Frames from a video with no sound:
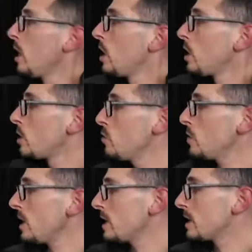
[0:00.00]
You
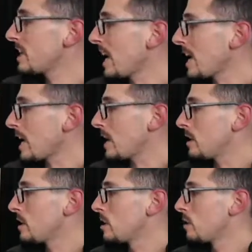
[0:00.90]
can gain
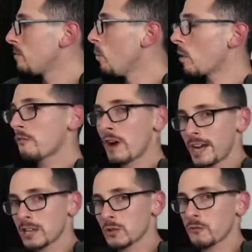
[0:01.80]
more
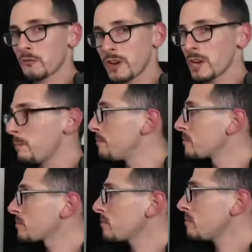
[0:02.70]
financial freedom
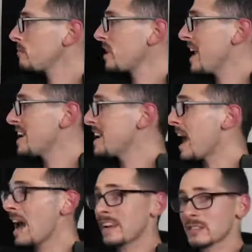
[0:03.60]
and
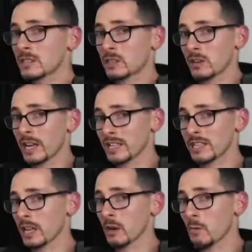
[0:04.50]
not necessarily
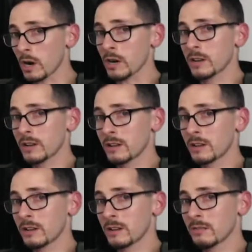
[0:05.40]
excel at work.
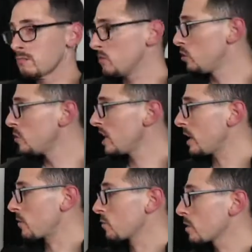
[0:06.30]
You can get
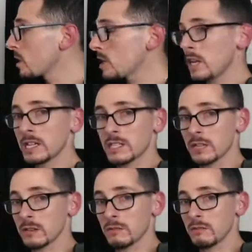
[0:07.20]
really
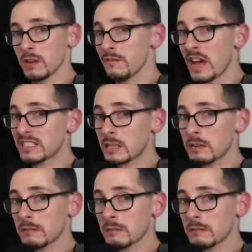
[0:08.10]
into investing,